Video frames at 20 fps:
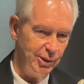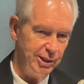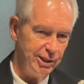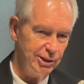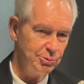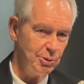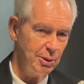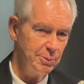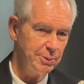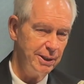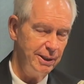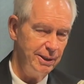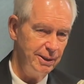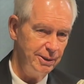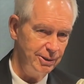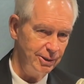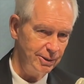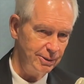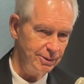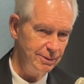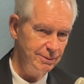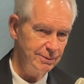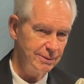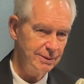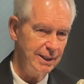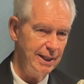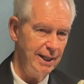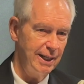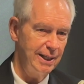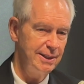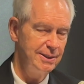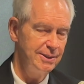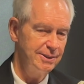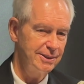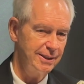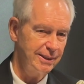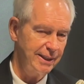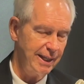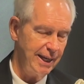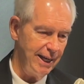here's what we're going to do, guys
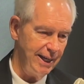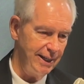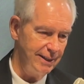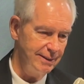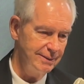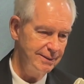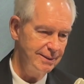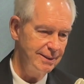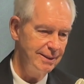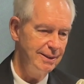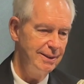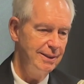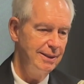and gals.